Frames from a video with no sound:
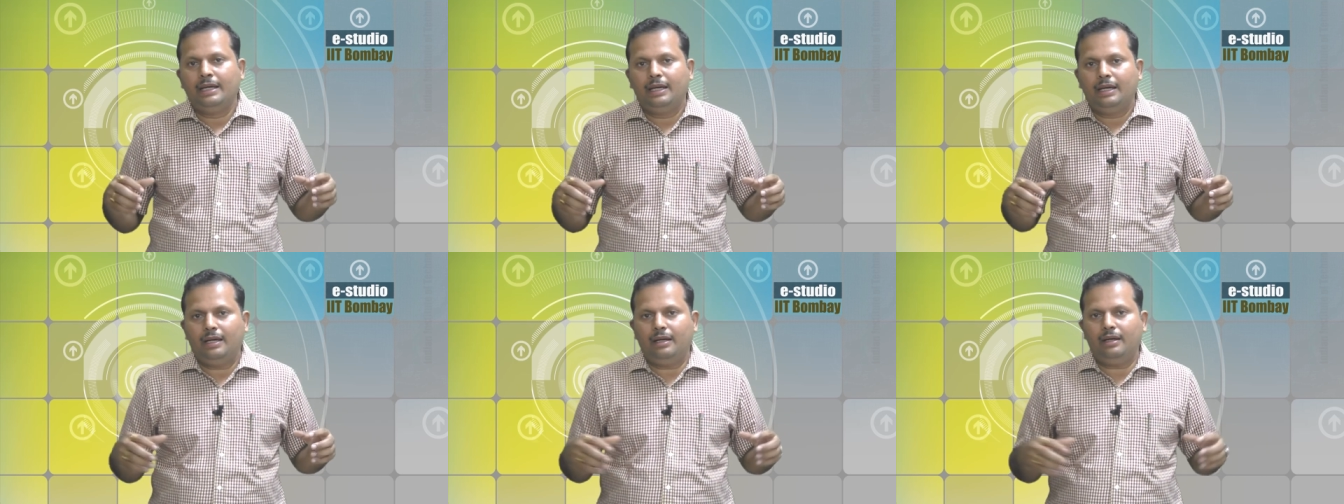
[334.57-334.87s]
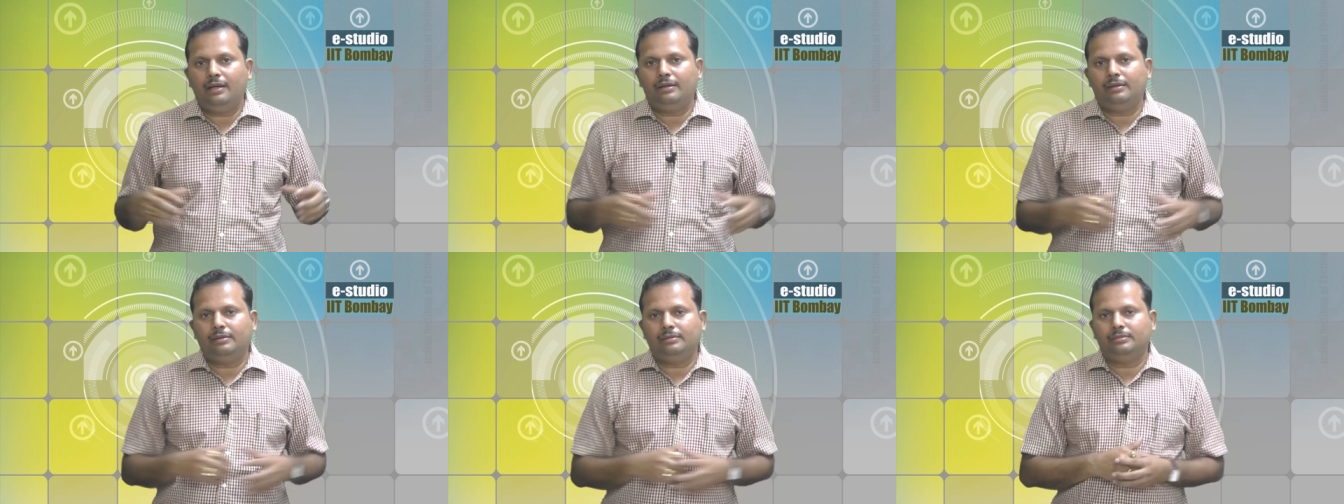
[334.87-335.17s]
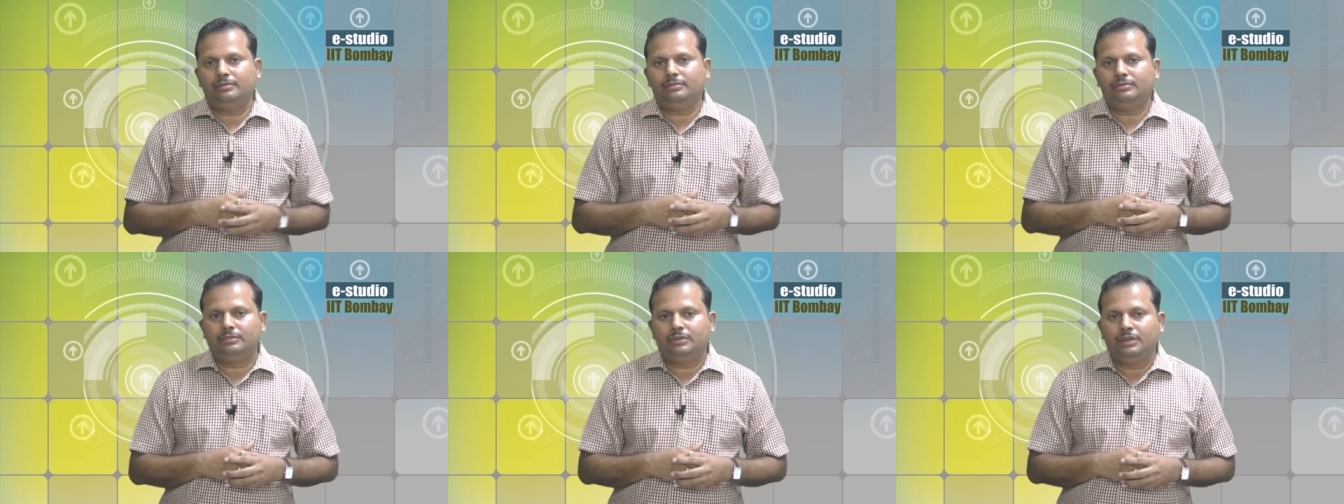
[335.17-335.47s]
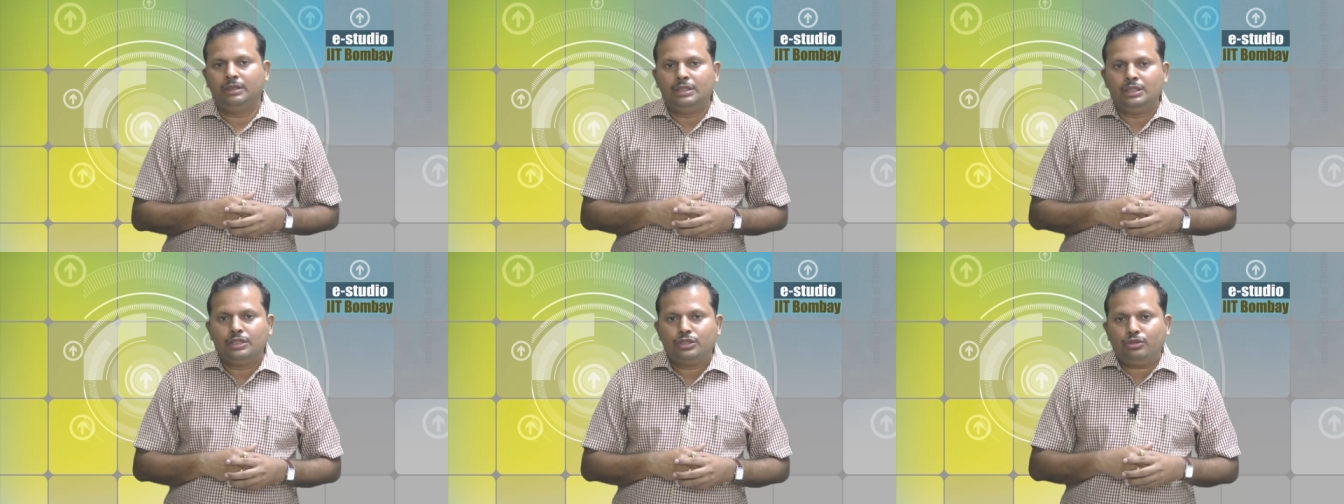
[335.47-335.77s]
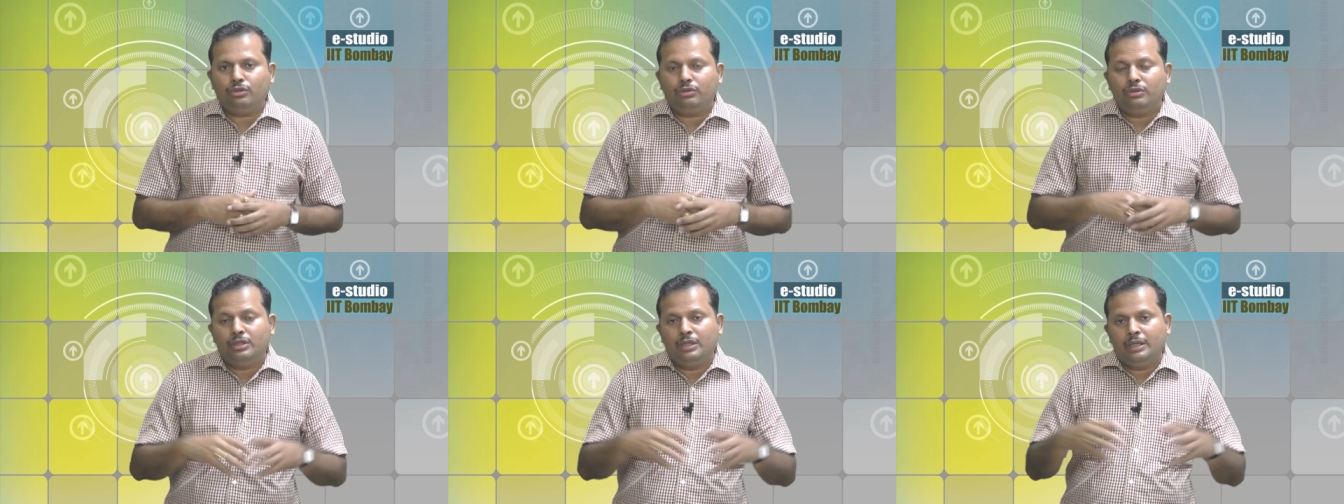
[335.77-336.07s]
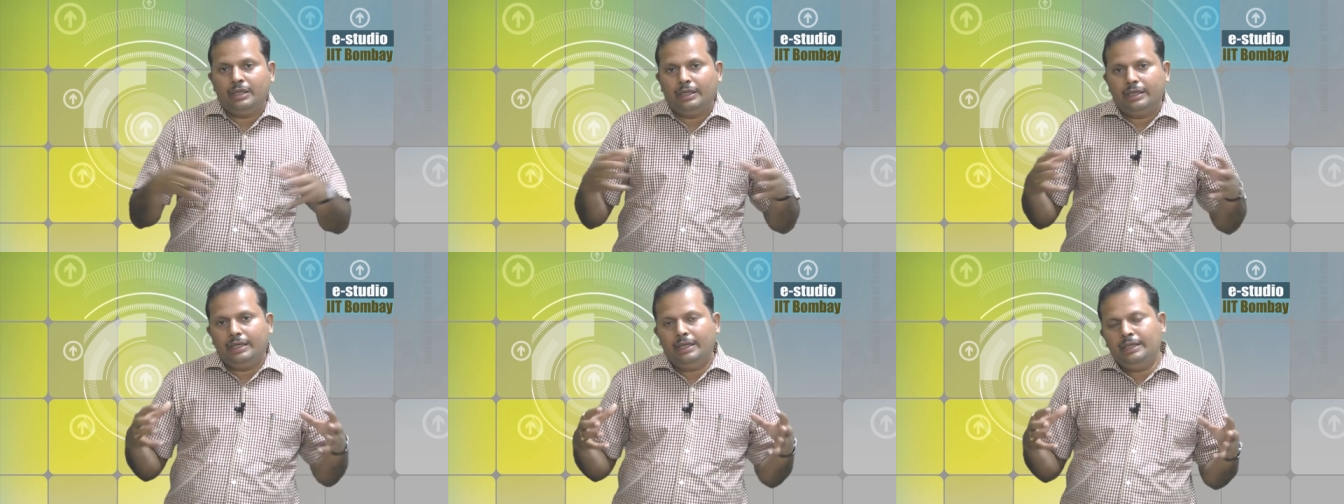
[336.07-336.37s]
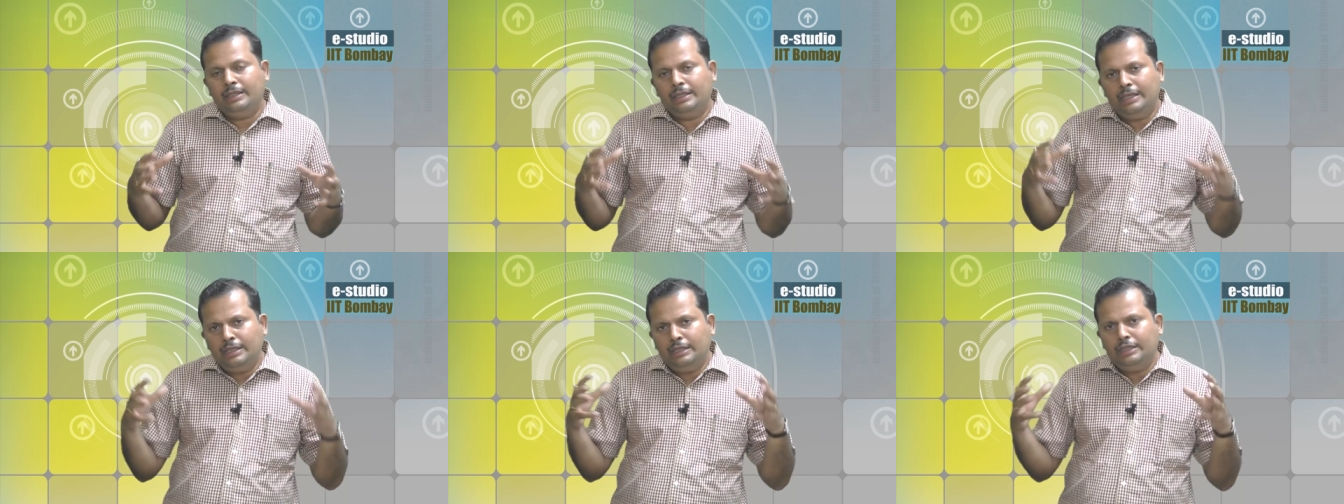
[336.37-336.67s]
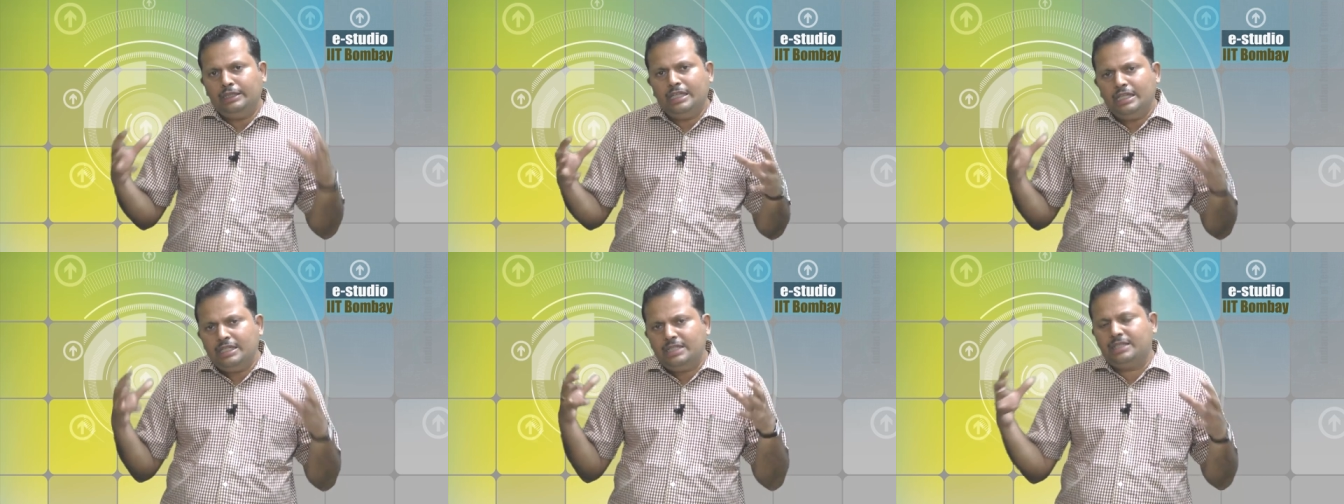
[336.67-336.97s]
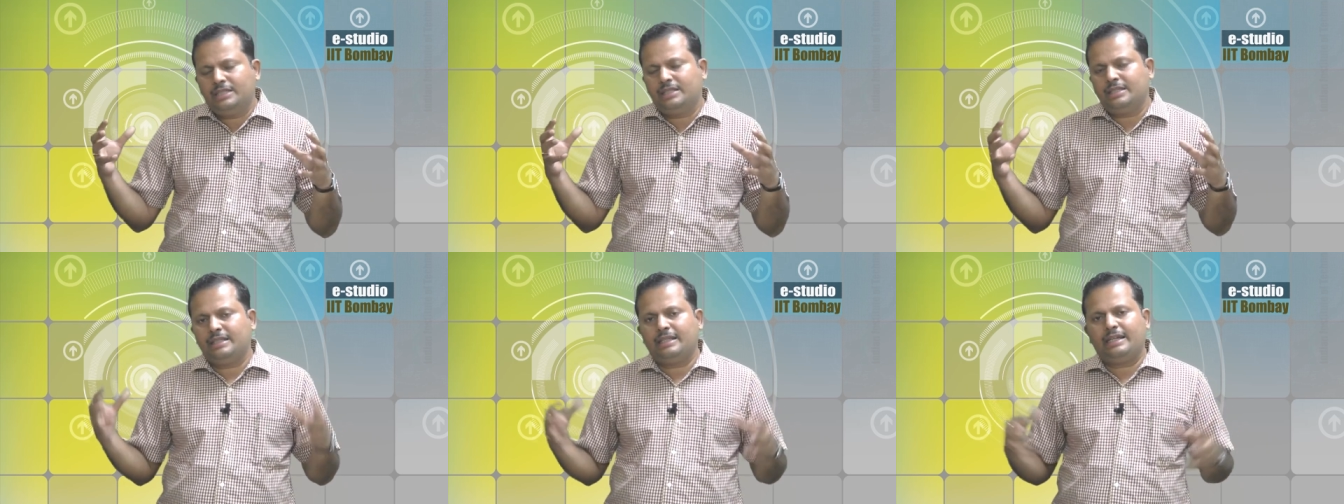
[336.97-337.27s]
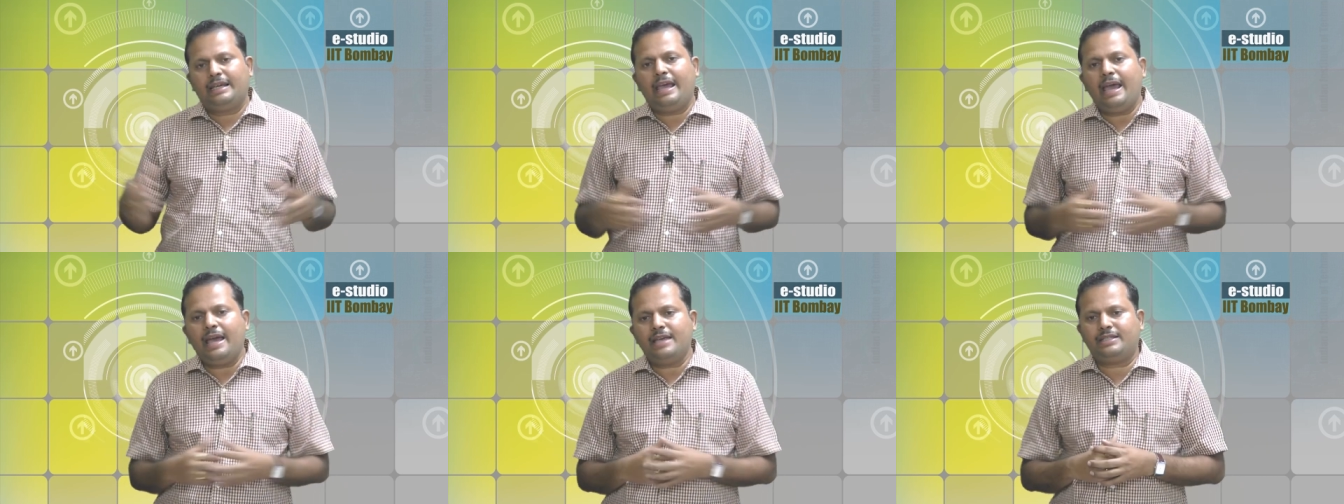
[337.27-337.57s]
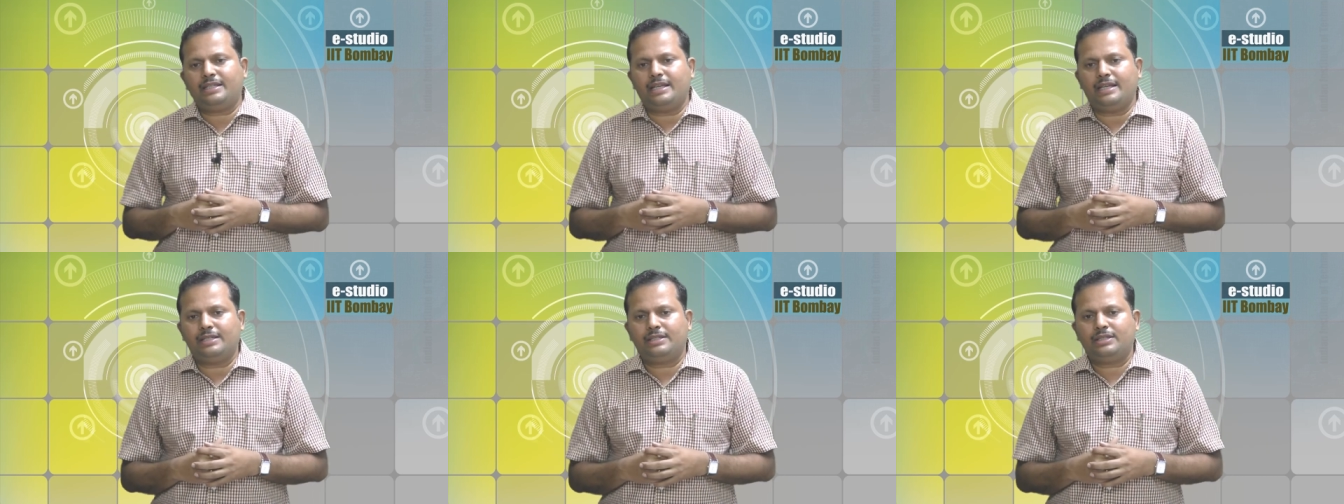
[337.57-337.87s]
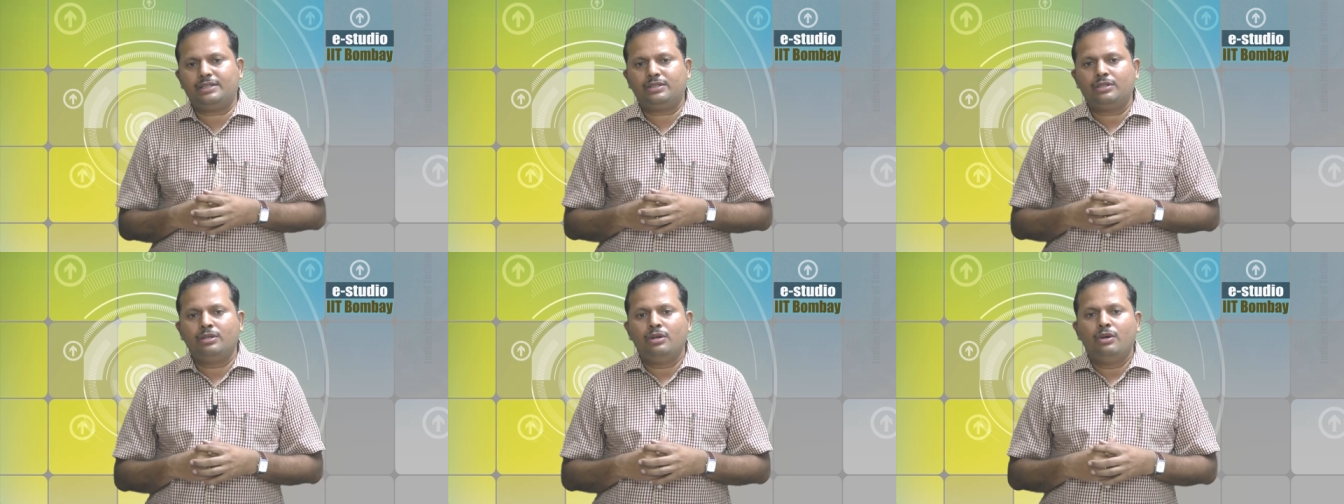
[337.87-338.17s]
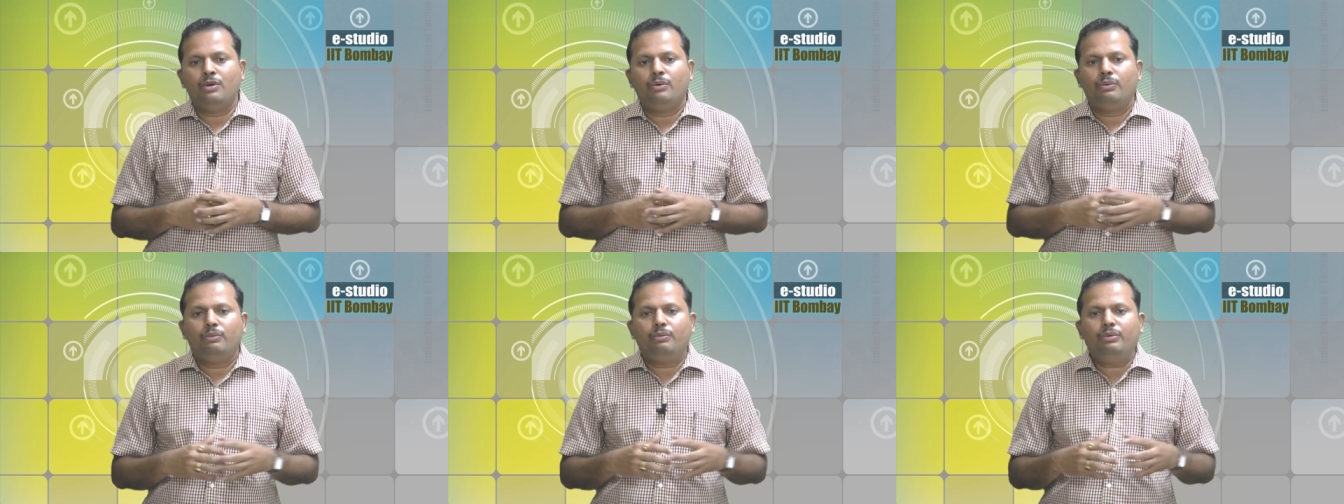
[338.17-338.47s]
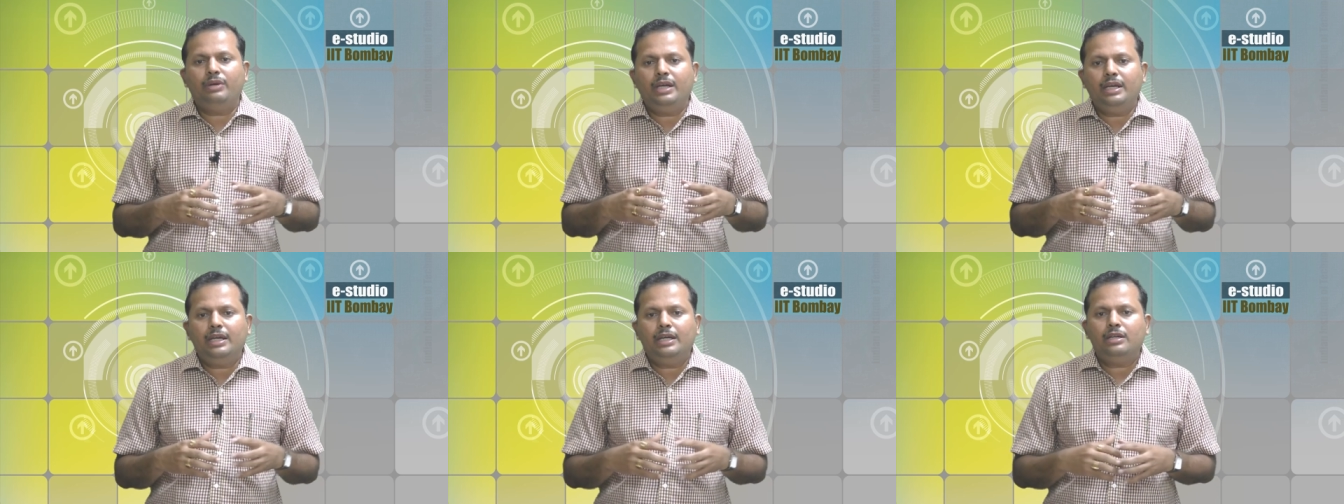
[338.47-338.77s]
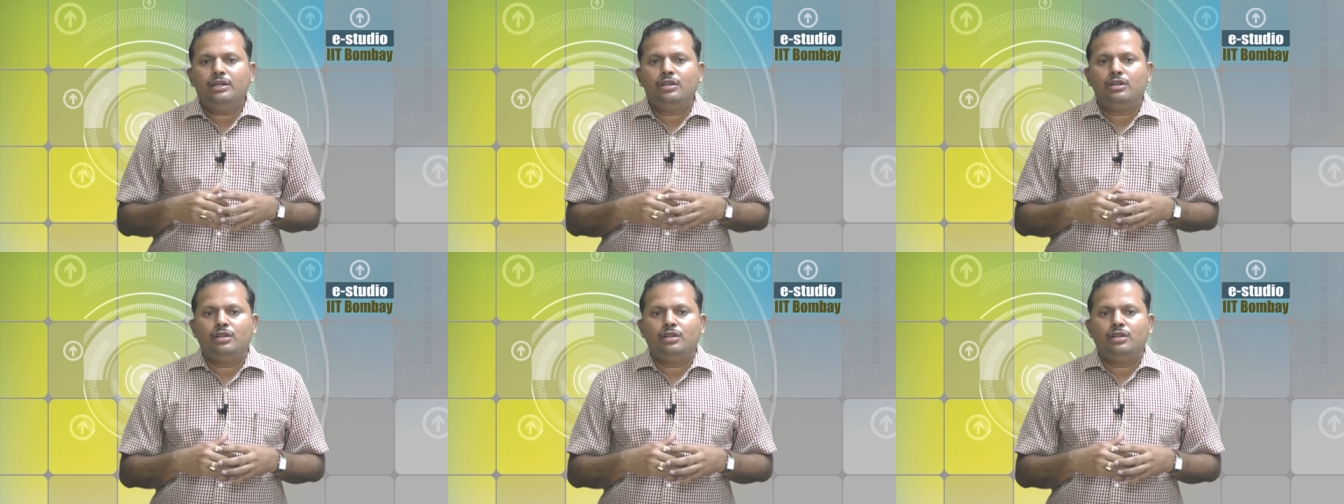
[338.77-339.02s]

Um, so, in, in these cases, we